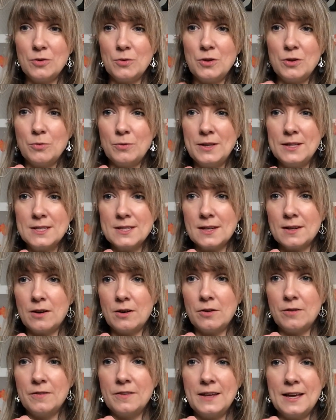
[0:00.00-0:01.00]
though you'll need to cut
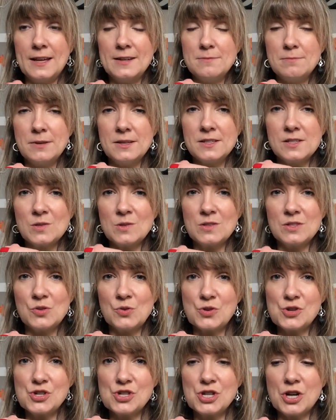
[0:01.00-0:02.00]
off the end bit so it's
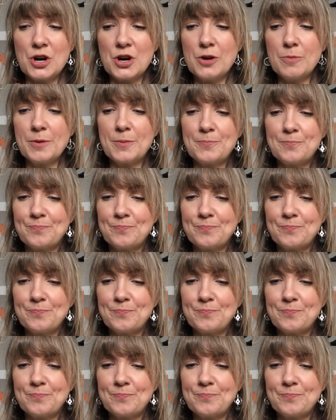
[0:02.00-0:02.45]
not sharp.